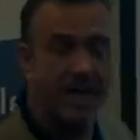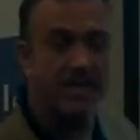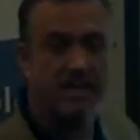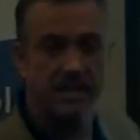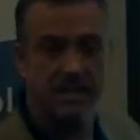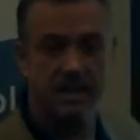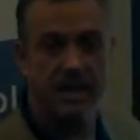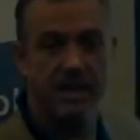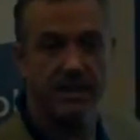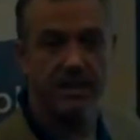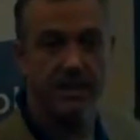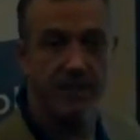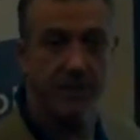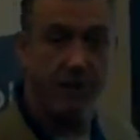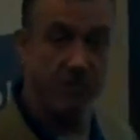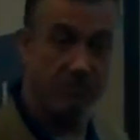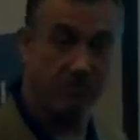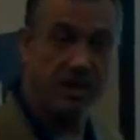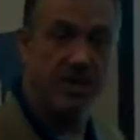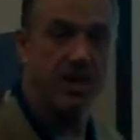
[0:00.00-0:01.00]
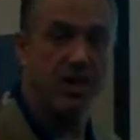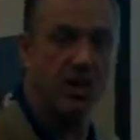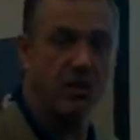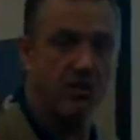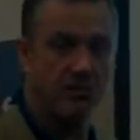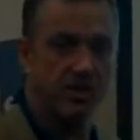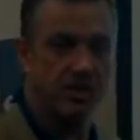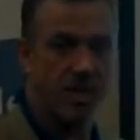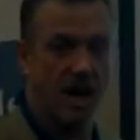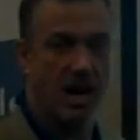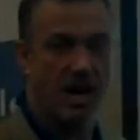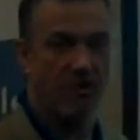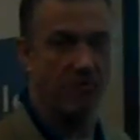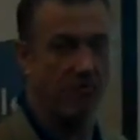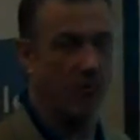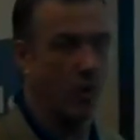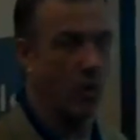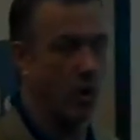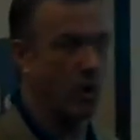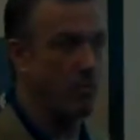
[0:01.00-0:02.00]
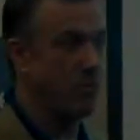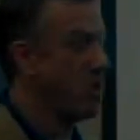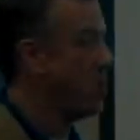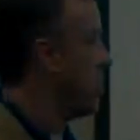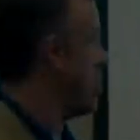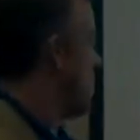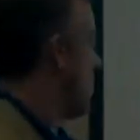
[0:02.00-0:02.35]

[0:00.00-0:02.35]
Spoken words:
I can select either a video style form